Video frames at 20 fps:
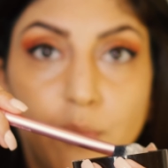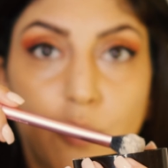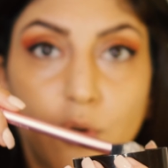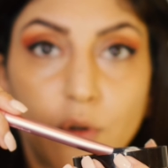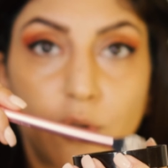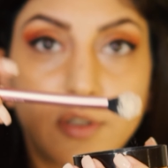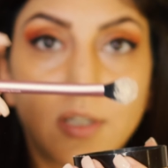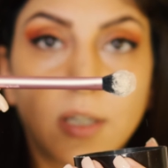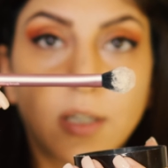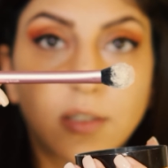
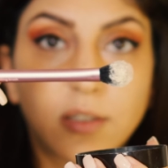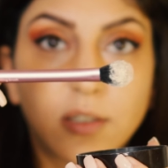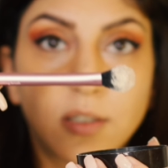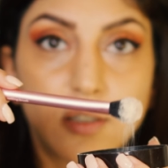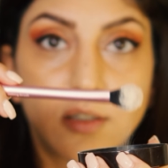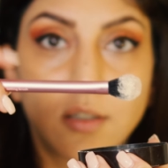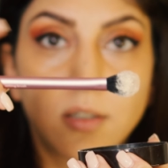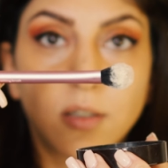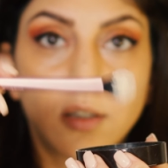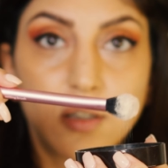
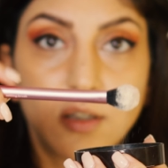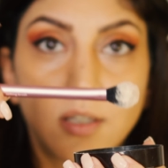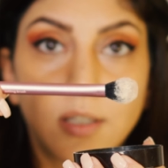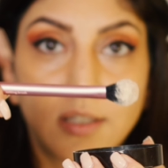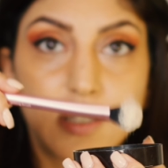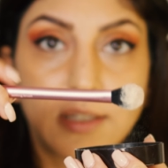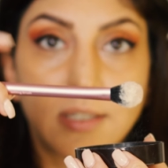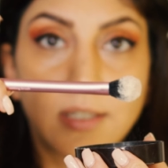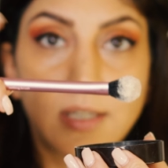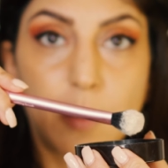product,
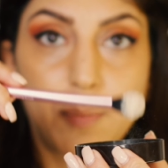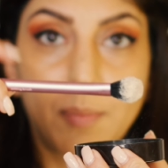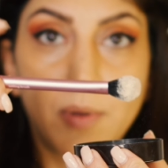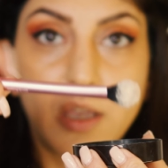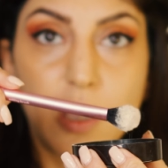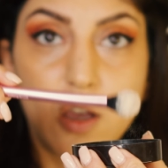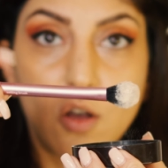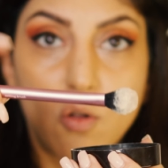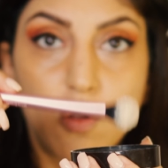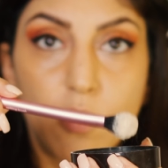
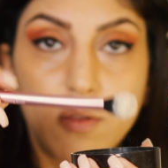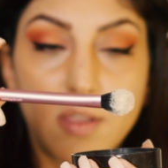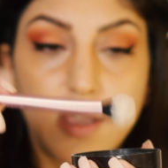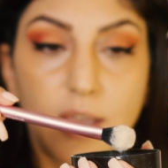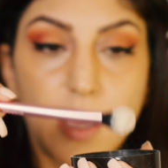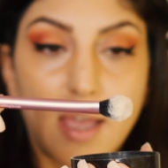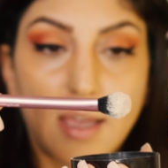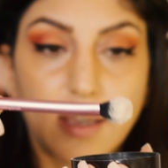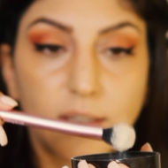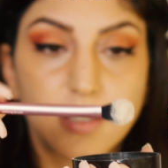tapping all
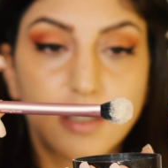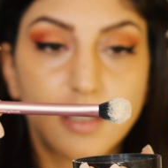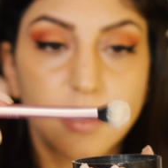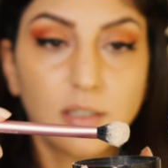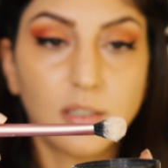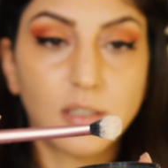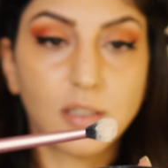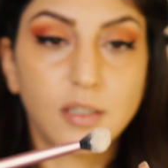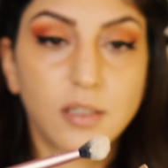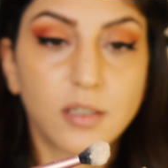the
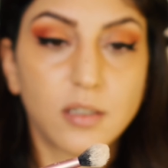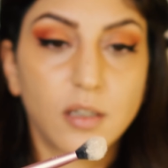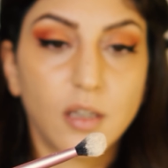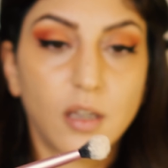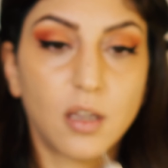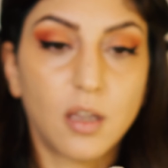excess